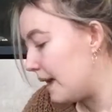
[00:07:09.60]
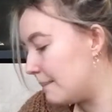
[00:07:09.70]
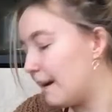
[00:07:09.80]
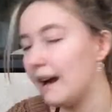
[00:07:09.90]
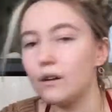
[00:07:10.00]

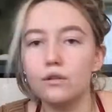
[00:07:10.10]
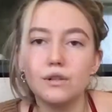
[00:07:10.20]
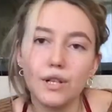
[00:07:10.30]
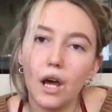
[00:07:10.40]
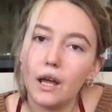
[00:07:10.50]
back
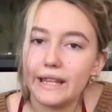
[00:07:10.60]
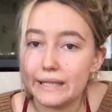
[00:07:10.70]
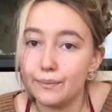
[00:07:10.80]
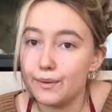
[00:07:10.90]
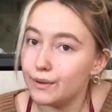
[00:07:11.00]
onto
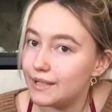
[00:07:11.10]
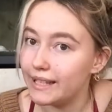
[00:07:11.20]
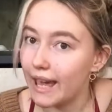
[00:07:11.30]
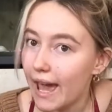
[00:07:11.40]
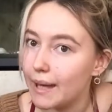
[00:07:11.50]
this beauty
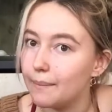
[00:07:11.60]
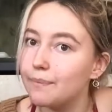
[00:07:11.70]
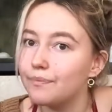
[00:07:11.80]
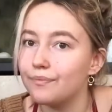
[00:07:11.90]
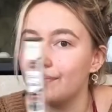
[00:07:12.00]
game.
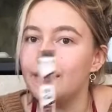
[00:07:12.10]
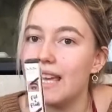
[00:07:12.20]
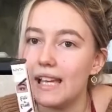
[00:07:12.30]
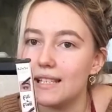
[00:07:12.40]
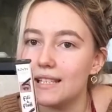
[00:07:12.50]

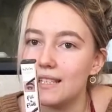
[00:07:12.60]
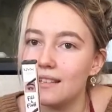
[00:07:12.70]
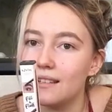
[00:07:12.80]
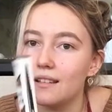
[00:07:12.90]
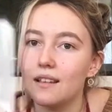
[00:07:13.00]
This.
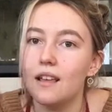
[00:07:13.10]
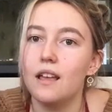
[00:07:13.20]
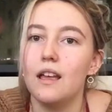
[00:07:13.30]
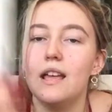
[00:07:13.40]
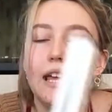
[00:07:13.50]

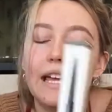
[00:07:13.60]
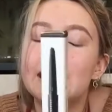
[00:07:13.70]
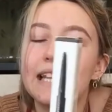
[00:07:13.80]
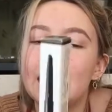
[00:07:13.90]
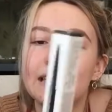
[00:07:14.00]

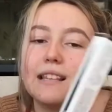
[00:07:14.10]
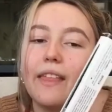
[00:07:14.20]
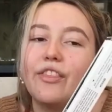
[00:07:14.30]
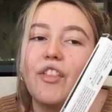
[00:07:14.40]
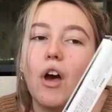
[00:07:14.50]
It is
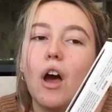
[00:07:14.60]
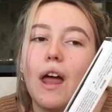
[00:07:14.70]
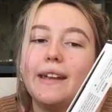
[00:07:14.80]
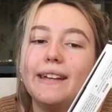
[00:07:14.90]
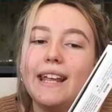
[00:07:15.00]
the
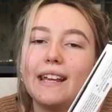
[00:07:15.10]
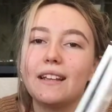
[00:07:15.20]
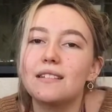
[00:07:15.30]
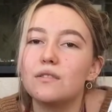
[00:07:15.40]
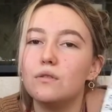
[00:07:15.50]

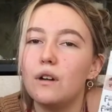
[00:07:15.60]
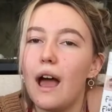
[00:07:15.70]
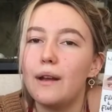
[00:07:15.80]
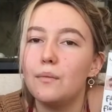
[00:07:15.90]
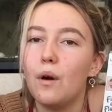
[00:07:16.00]
NYX or
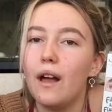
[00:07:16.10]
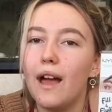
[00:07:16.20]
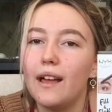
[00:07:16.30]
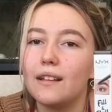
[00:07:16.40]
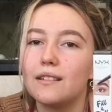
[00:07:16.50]

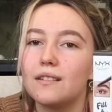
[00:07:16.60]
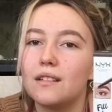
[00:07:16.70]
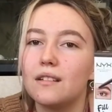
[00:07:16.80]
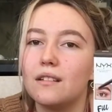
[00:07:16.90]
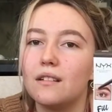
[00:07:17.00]
NYX,
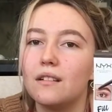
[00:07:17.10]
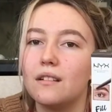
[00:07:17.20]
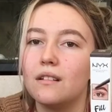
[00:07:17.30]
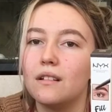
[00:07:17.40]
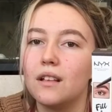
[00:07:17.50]

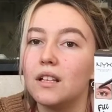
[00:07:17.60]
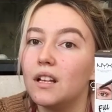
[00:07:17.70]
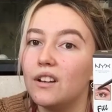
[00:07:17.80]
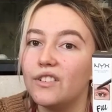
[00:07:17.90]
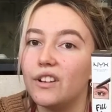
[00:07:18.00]

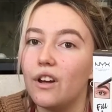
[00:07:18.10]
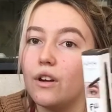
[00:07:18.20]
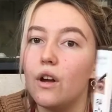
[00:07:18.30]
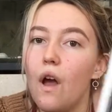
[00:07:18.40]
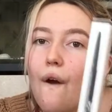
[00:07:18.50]
don't know,
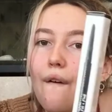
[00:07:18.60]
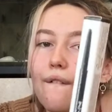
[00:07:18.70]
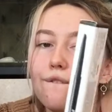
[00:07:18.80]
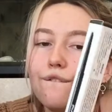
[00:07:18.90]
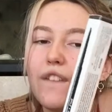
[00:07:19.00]

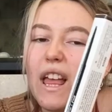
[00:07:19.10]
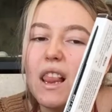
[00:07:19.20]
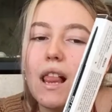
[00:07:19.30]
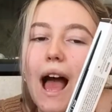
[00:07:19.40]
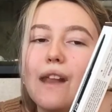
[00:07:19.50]

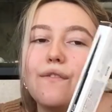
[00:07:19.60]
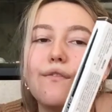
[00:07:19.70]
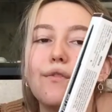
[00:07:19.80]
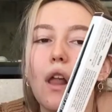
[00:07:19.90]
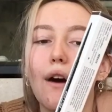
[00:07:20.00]
Fill
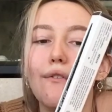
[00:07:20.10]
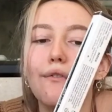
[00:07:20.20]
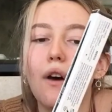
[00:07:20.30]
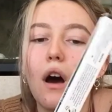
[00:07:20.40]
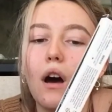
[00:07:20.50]
and Fluff
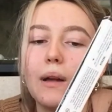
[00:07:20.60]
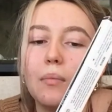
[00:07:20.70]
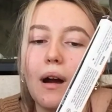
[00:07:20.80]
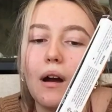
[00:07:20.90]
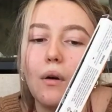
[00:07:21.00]

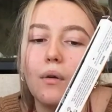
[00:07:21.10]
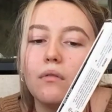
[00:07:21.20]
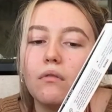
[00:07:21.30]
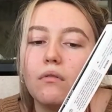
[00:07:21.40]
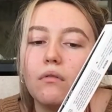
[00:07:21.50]
Eyebrow
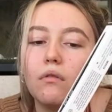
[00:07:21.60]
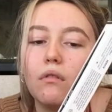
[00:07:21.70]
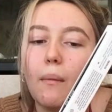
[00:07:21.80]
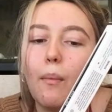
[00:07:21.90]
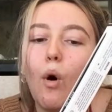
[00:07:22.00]

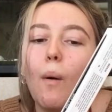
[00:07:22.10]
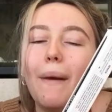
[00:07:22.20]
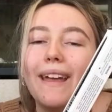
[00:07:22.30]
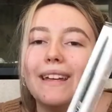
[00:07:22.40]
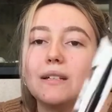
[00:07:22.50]

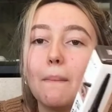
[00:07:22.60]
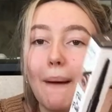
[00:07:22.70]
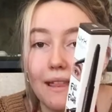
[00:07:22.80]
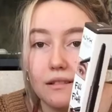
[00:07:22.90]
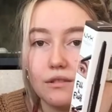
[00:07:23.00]
Pomade
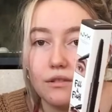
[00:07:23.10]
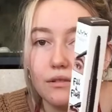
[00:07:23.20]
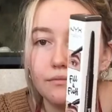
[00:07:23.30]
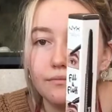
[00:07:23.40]
Pencil